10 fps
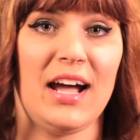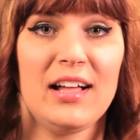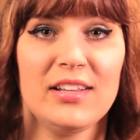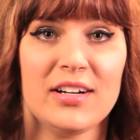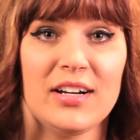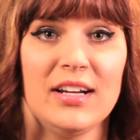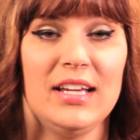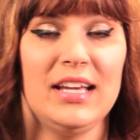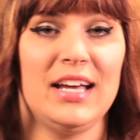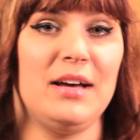color,
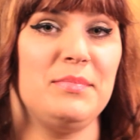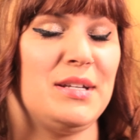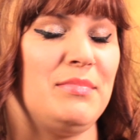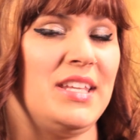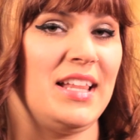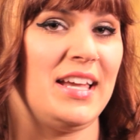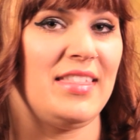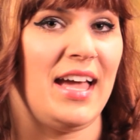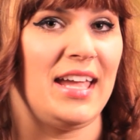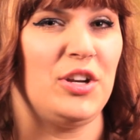something like
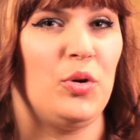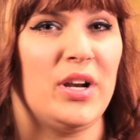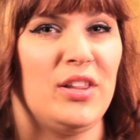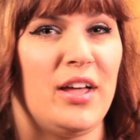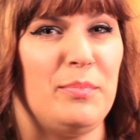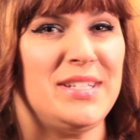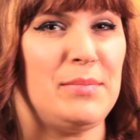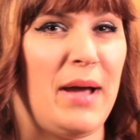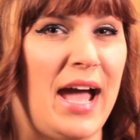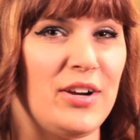that. You don't want a lot of busy
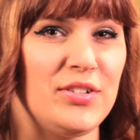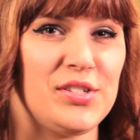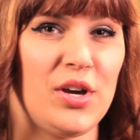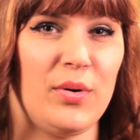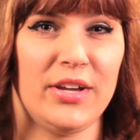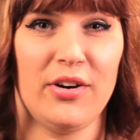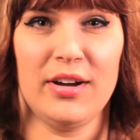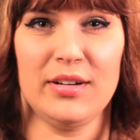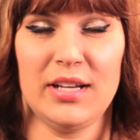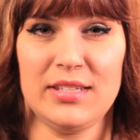patterns going
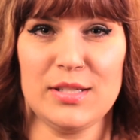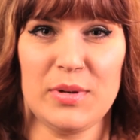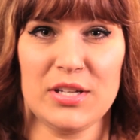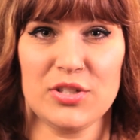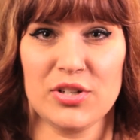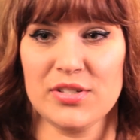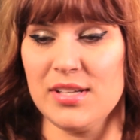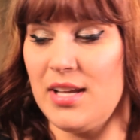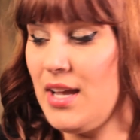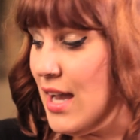on in these pictures.
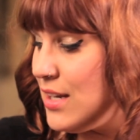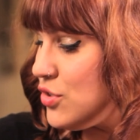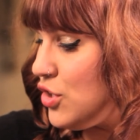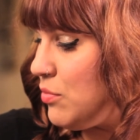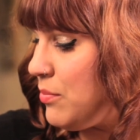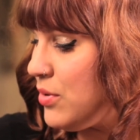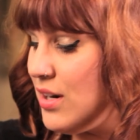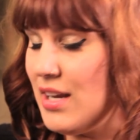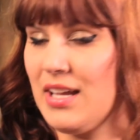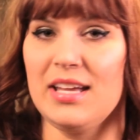And just
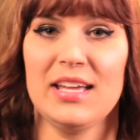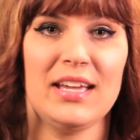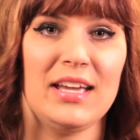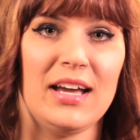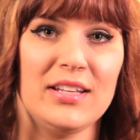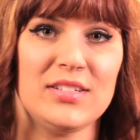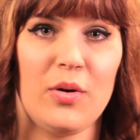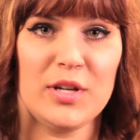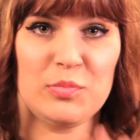remember, it's always